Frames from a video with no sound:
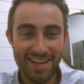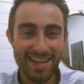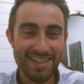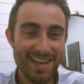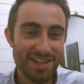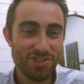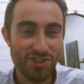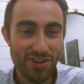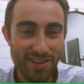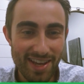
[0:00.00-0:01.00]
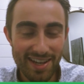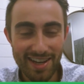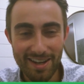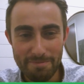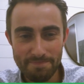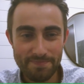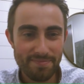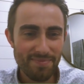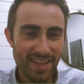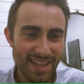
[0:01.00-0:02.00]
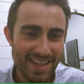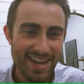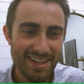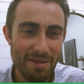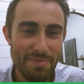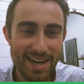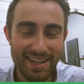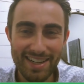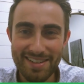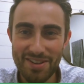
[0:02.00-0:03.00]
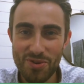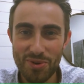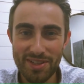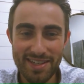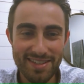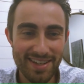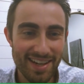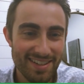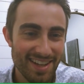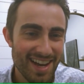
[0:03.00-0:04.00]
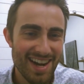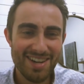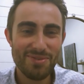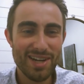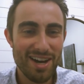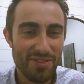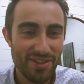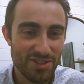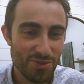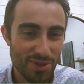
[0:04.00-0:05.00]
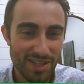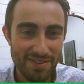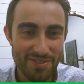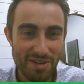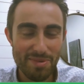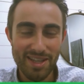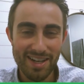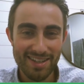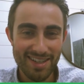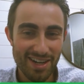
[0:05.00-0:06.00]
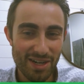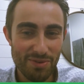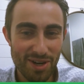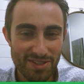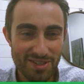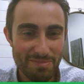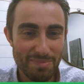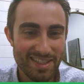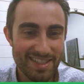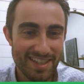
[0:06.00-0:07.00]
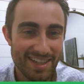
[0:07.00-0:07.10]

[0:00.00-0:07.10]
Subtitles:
And yeah, sure, they had to come back against the New Orleans Saints. I know Kyle thinks Jordan Love is going to be the next Aaron Rodgers, but